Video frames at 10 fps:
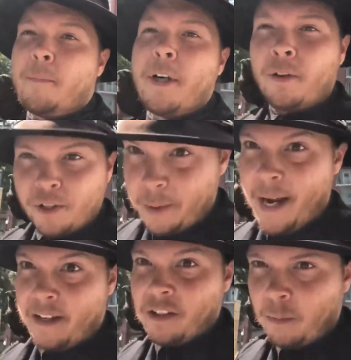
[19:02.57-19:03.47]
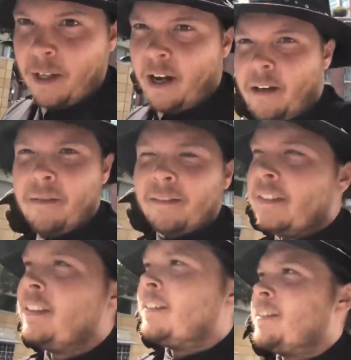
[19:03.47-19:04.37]
your beer through your mask. Swear to God.
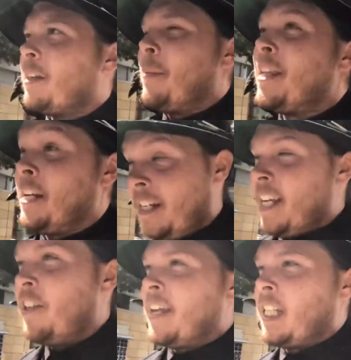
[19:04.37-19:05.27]
I mean, they didn't tell you that